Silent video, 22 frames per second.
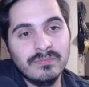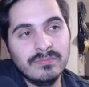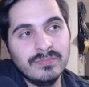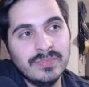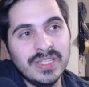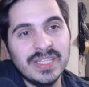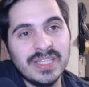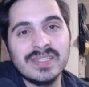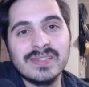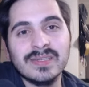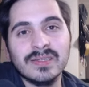
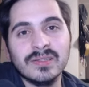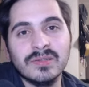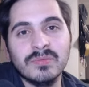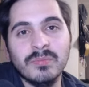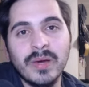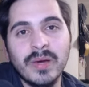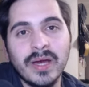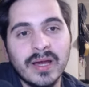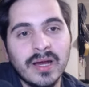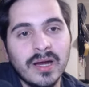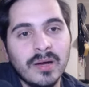decent
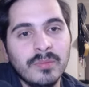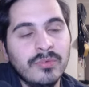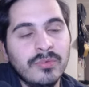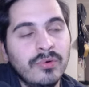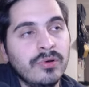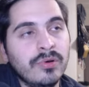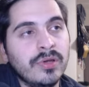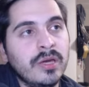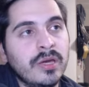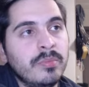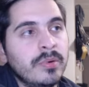backup
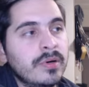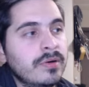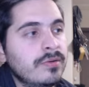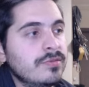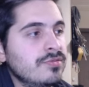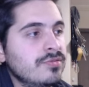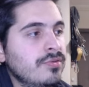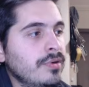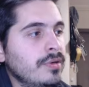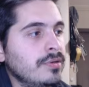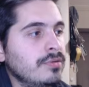goalkeeper
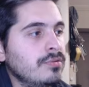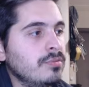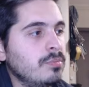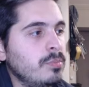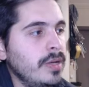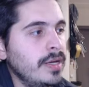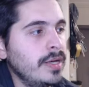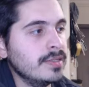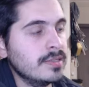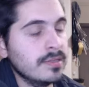who's going to play.